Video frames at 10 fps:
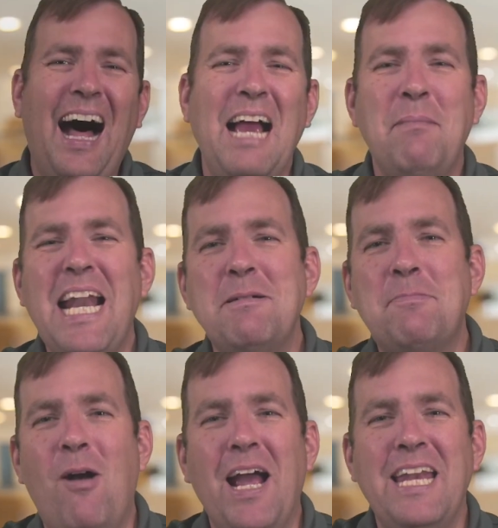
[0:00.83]
Hi, my
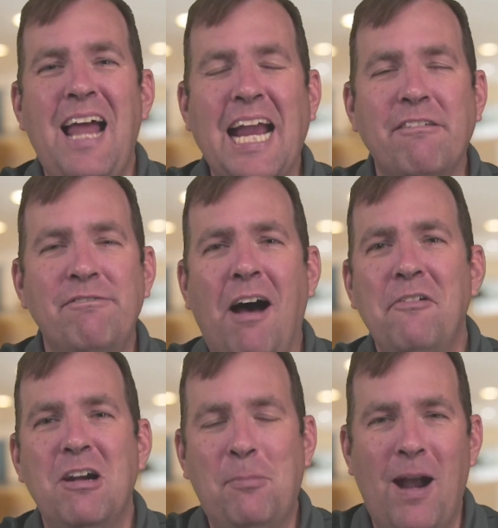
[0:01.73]
name is Brian Knight,
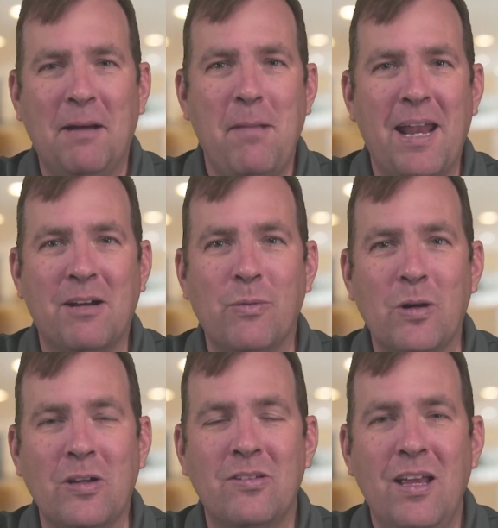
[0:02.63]
founder of Pragmatic
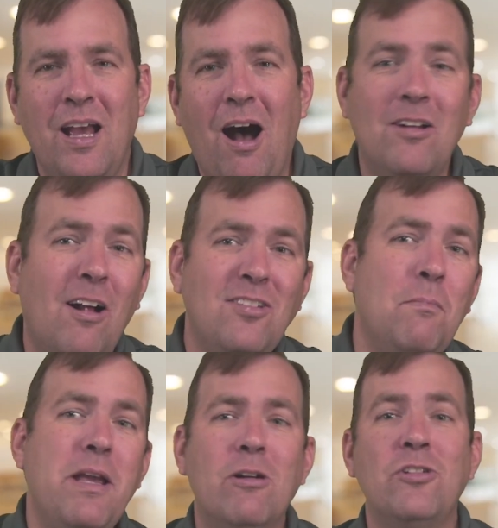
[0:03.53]
Works. I'll
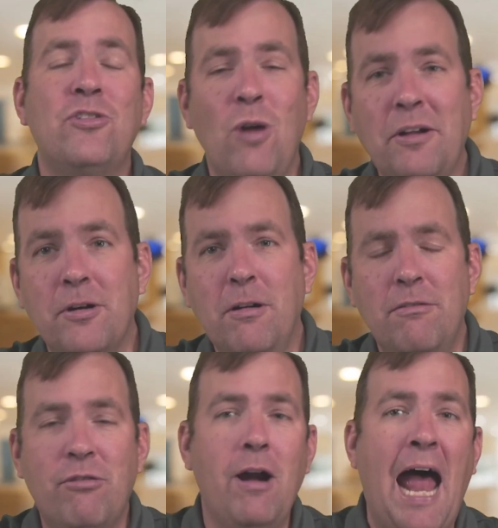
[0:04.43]
also be your
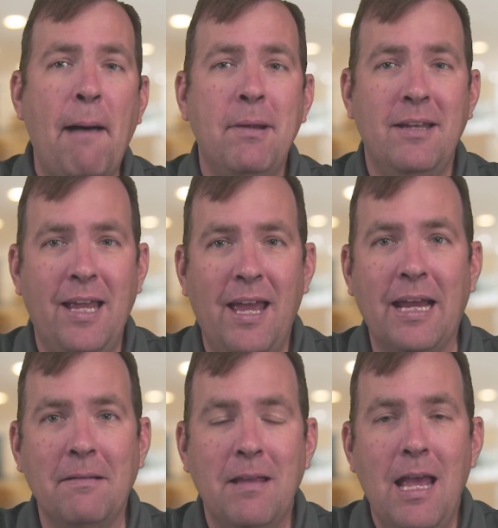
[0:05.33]
instructor for App in a
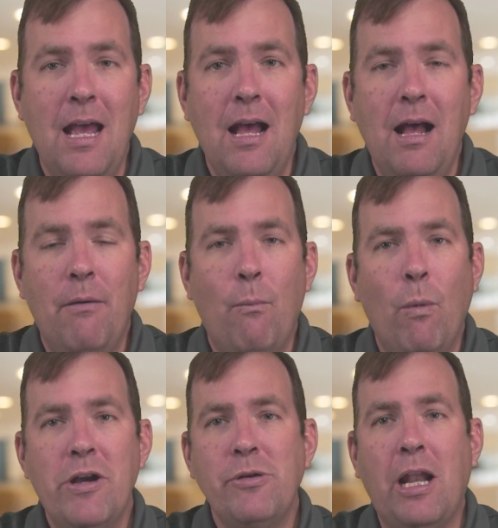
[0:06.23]
Day,
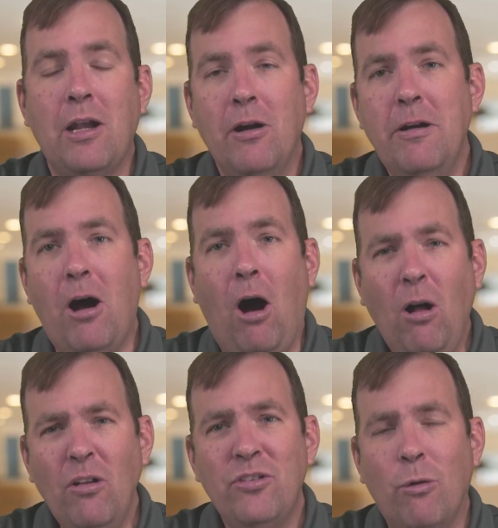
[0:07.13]
where you're going to learn
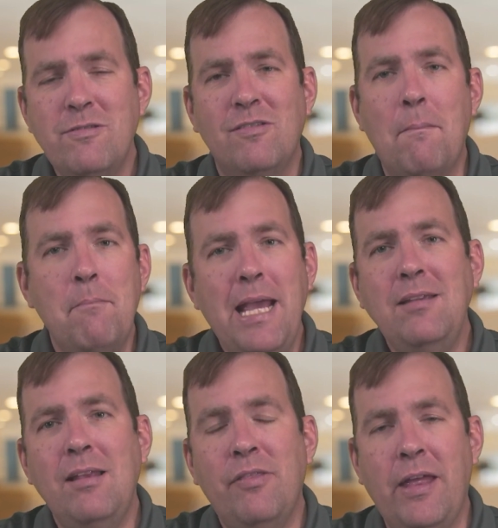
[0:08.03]
all sorts of
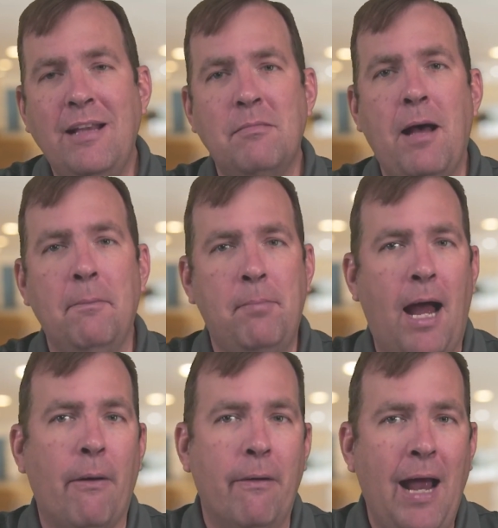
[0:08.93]
amazing things about
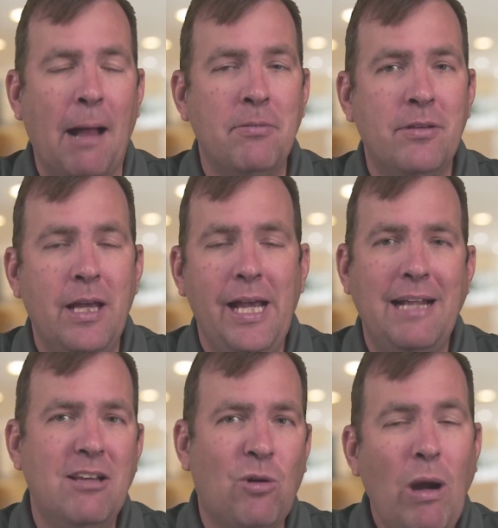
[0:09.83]
Power Apps.
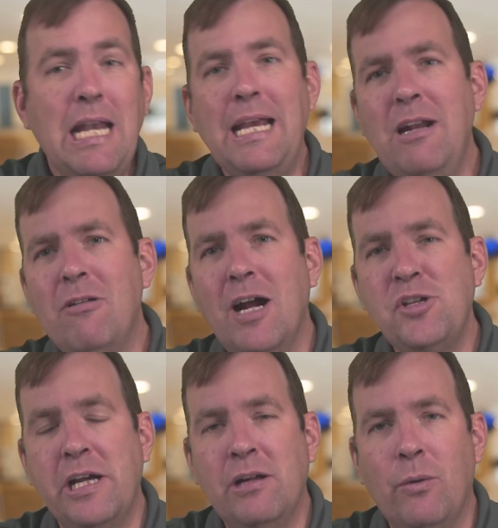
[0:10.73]
It's a great
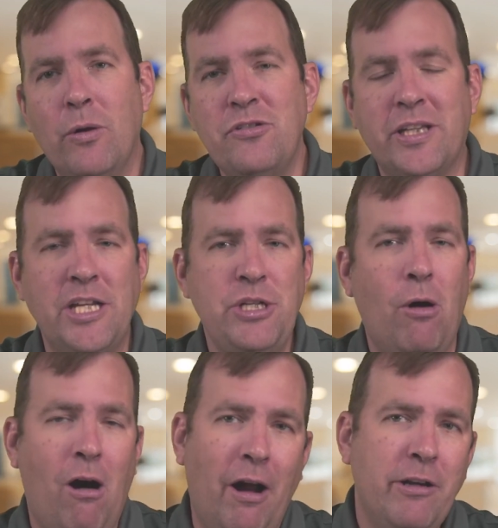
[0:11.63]
introduction course to get
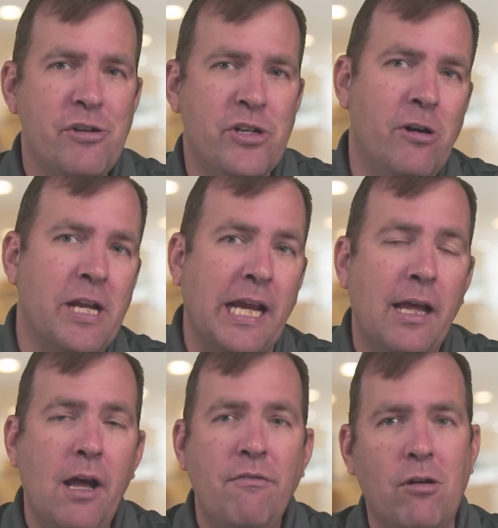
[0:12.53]
you on your
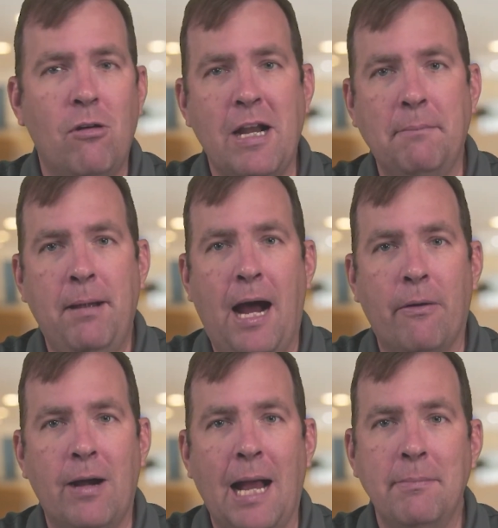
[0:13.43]
journey for learning
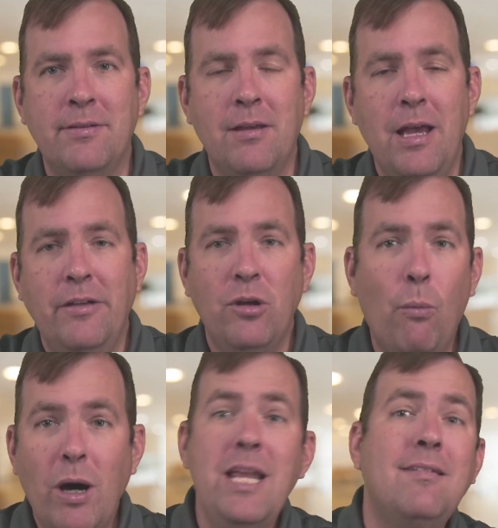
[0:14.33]
Power Apps.
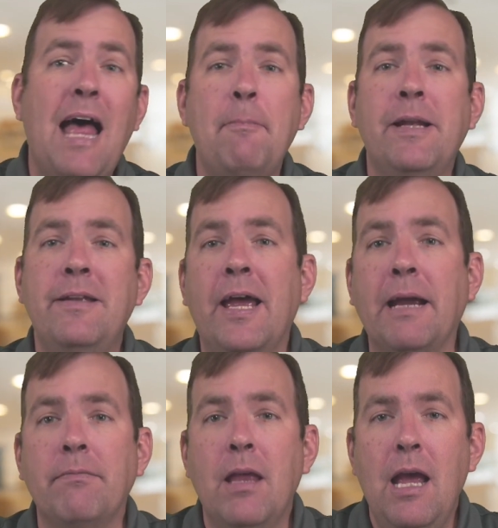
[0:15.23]
So what is App in a
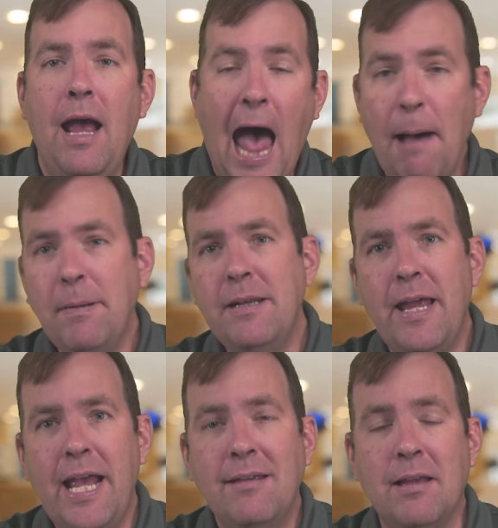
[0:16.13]
Day? App in a
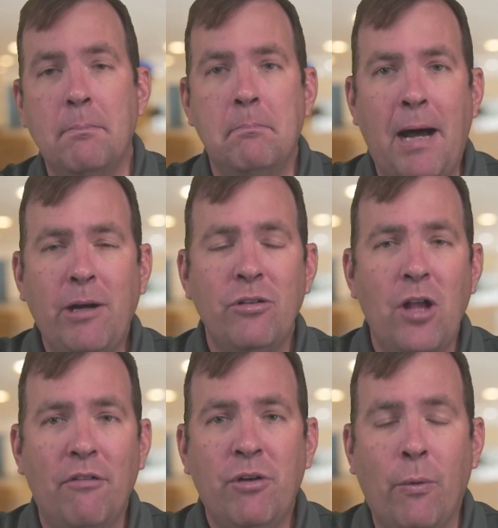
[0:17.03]
Day is a
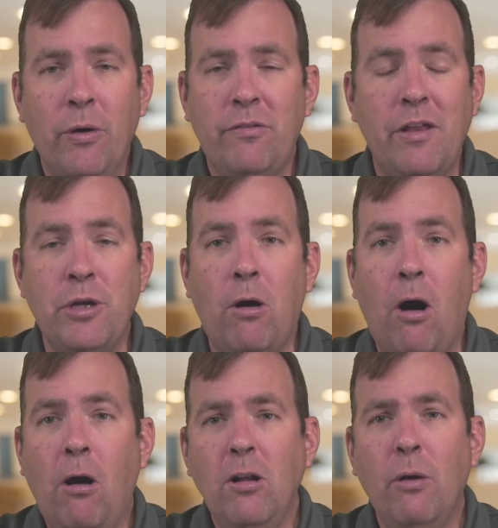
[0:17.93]
Microsoft course they
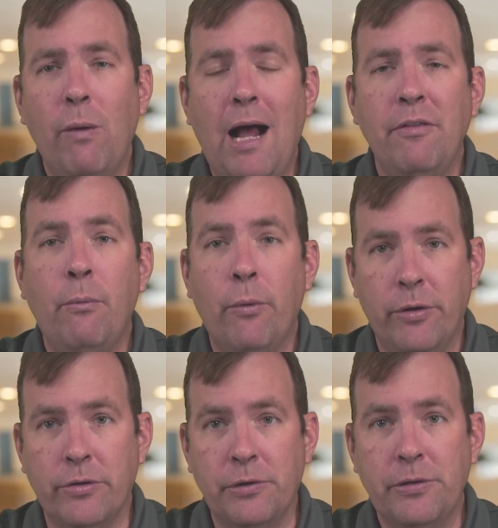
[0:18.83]
do all around the
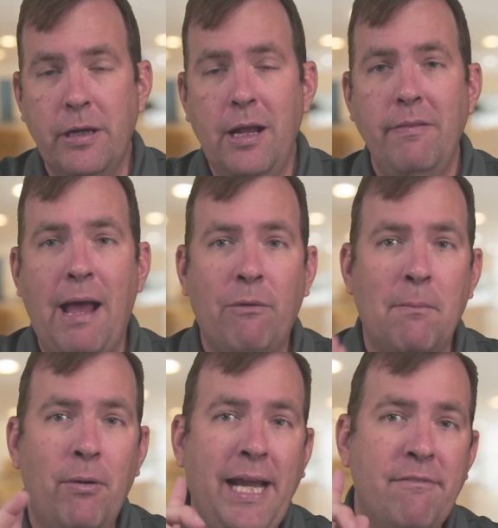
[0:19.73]
world that
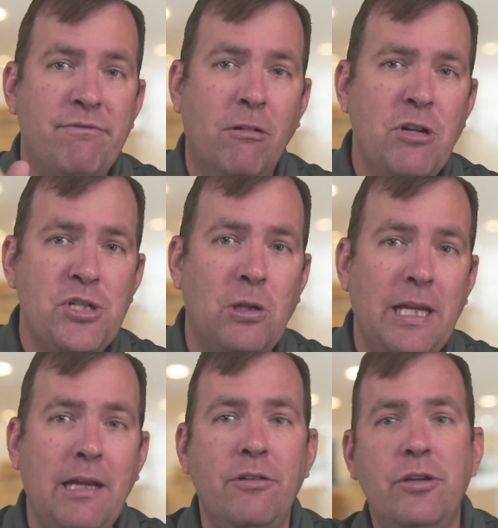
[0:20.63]
we're bringing
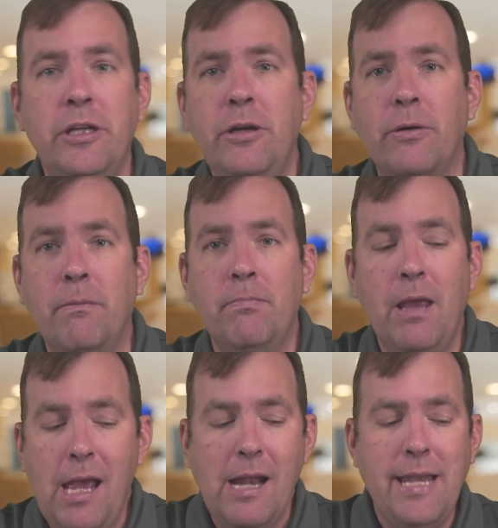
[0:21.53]
virtually to you.
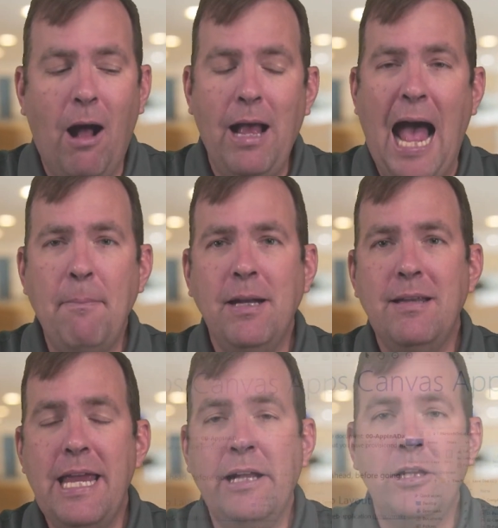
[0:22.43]
Now, App
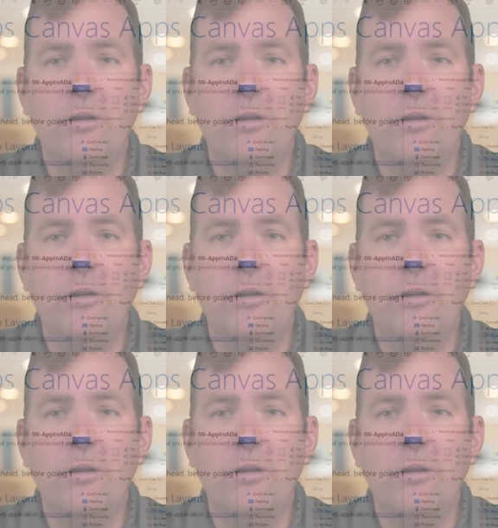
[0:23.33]
in a Day